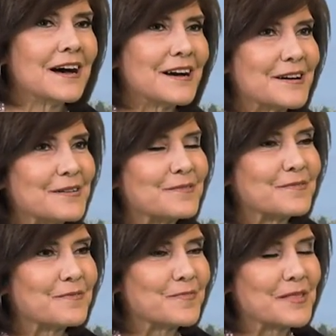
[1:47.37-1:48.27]
Uh,
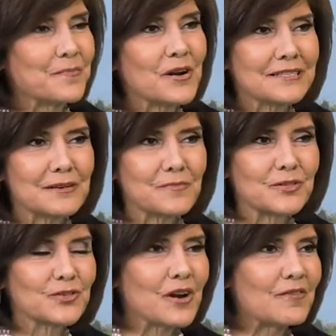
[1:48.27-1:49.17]
when the president
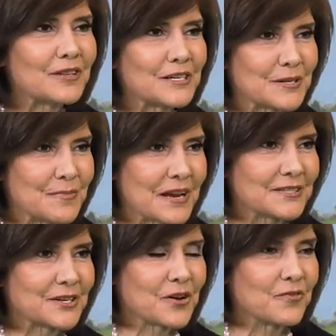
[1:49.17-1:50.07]
was traveling to
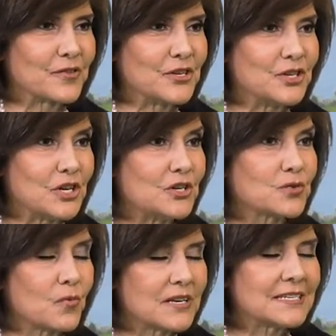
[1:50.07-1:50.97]
Mexico for the
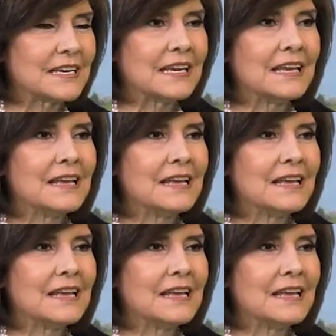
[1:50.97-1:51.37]
G20,